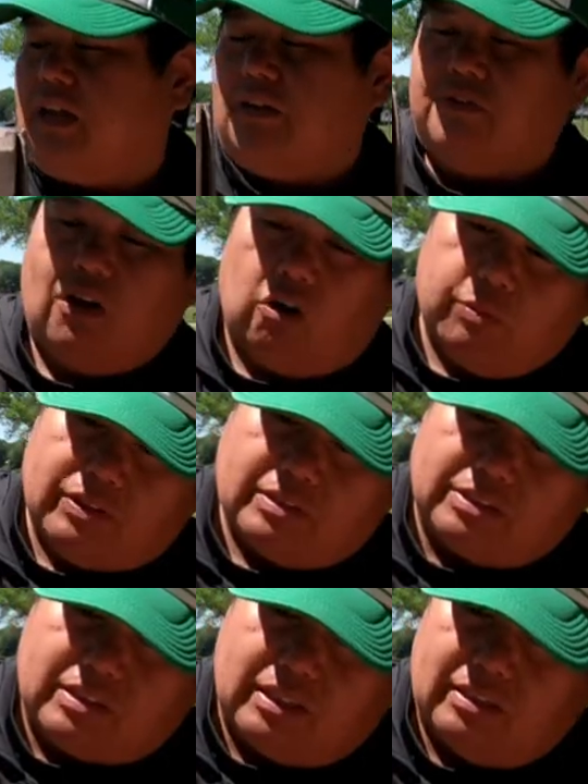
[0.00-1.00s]
I've not opened
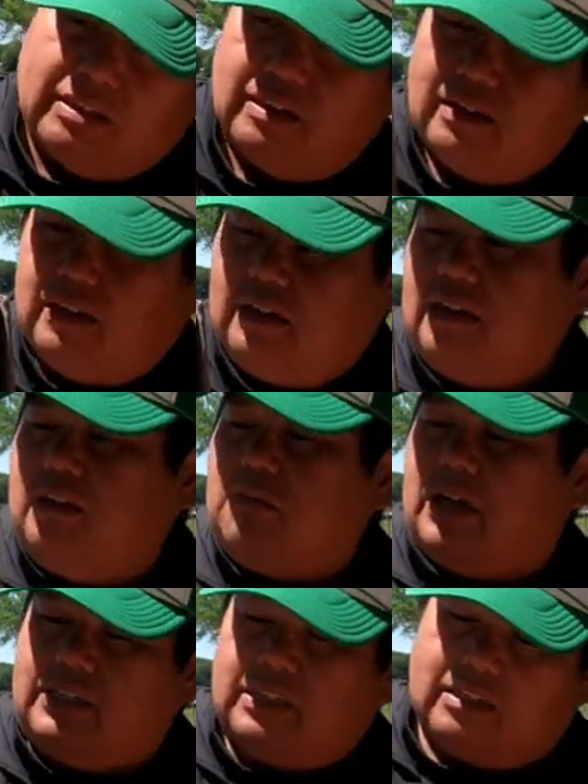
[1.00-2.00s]
this yet
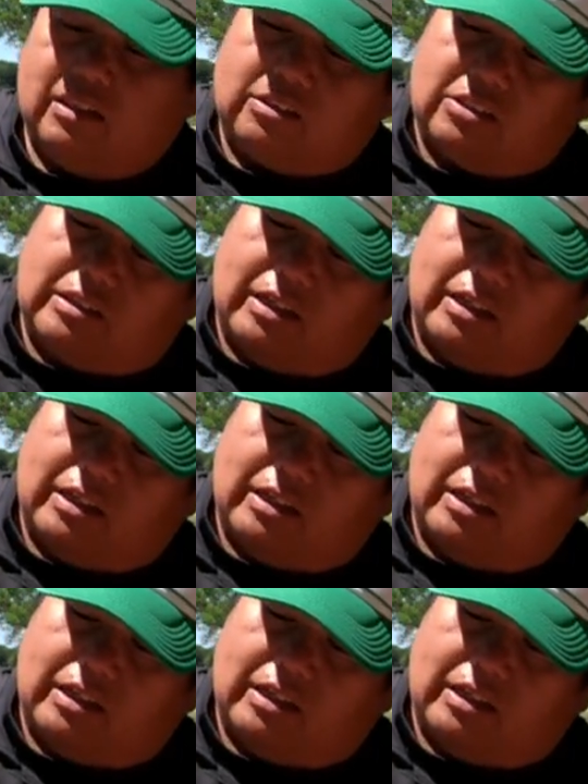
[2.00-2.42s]
but I did cut the